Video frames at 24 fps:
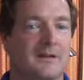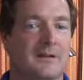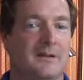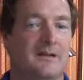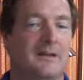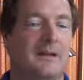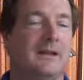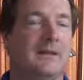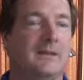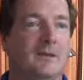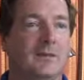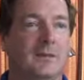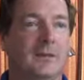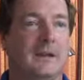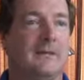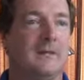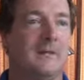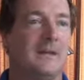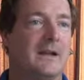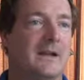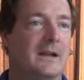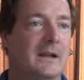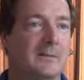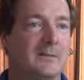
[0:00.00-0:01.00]
then you have
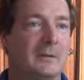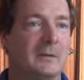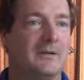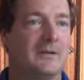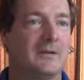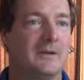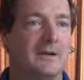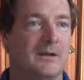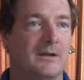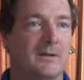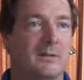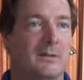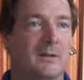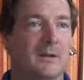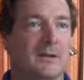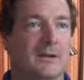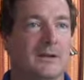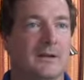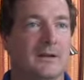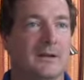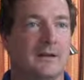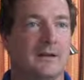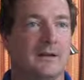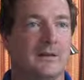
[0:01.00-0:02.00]
that opportunity to
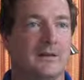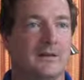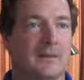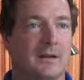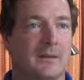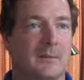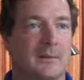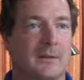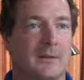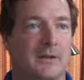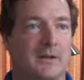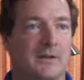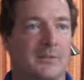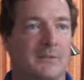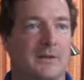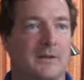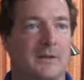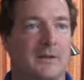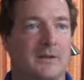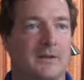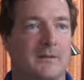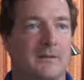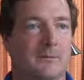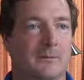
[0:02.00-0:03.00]
walk in and step in and
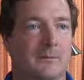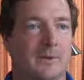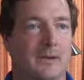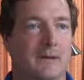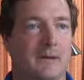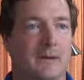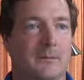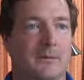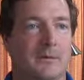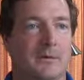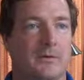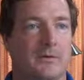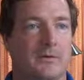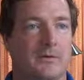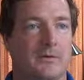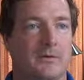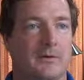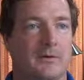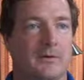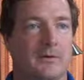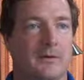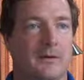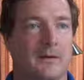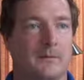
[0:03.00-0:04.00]
be that person
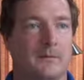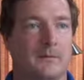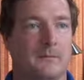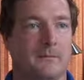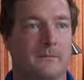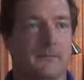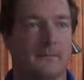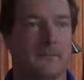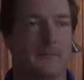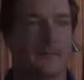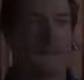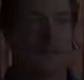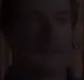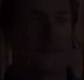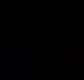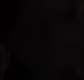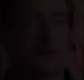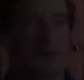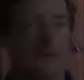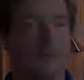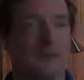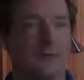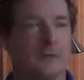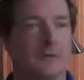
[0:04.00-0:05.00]
for them.
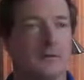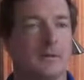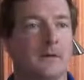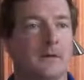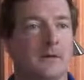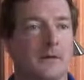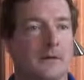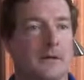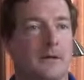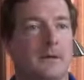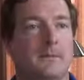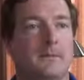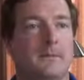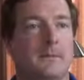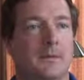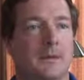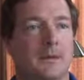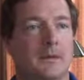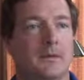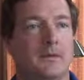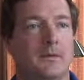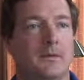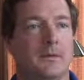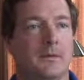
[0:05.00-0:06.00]
You're going to come
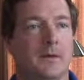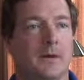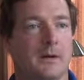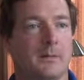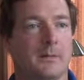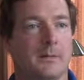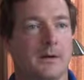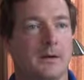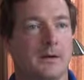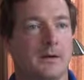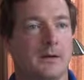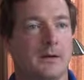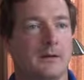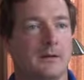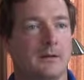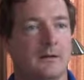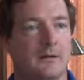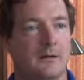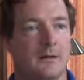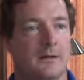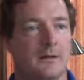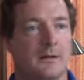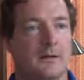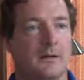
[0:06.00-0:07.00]
into our market
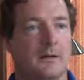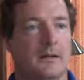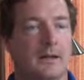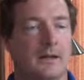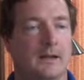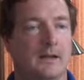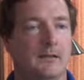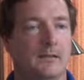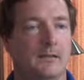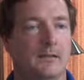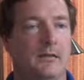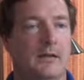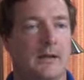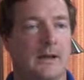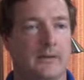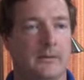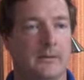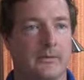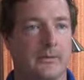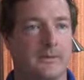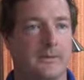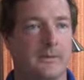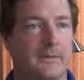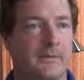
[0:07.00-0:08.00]
and
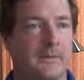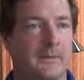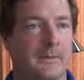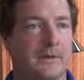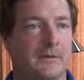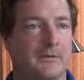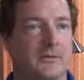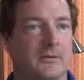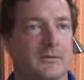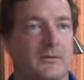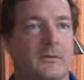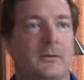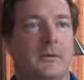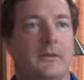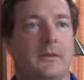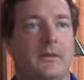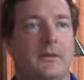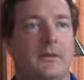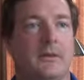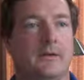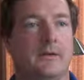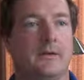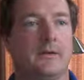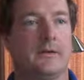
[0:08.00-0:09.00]
shadow some inspections
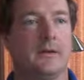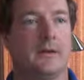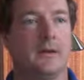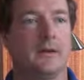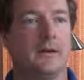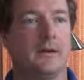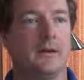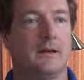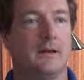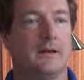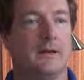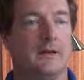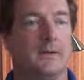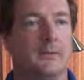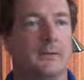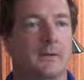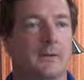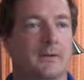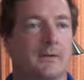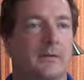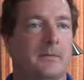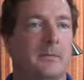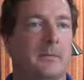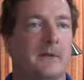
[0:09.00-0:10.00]
with us, and then we're
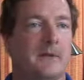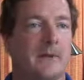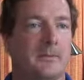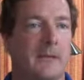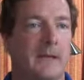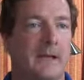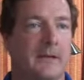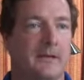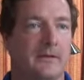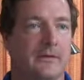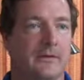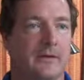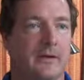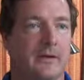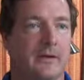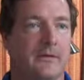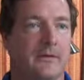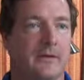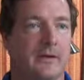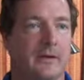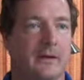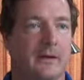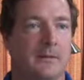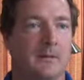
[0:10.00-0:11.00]
going to spend the balance of the
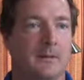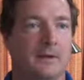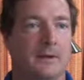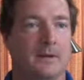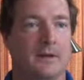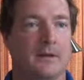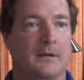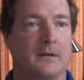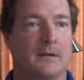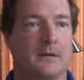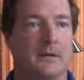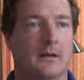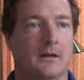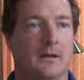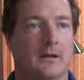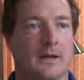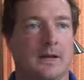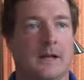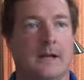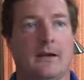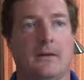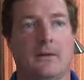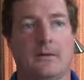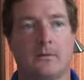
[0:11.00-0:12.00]
time on
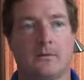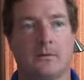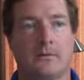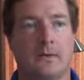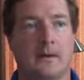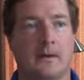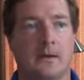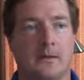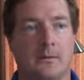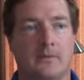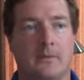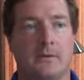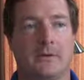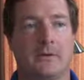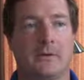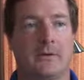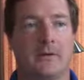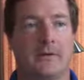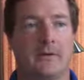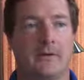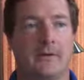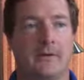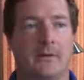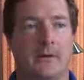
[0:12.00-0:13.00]
how to put
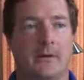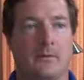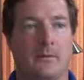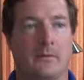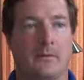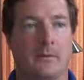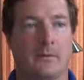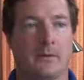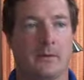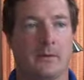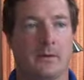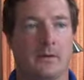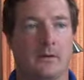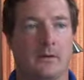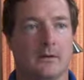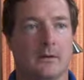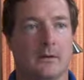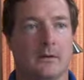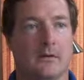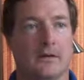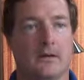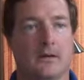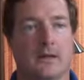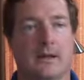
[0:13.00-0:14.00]
together that report,
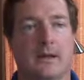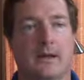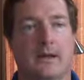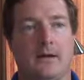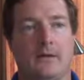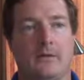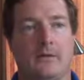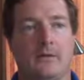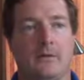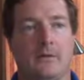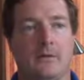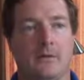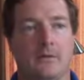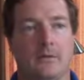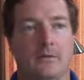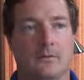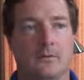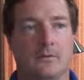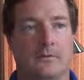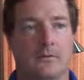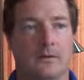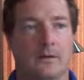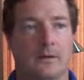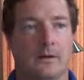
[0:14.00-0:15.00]
how to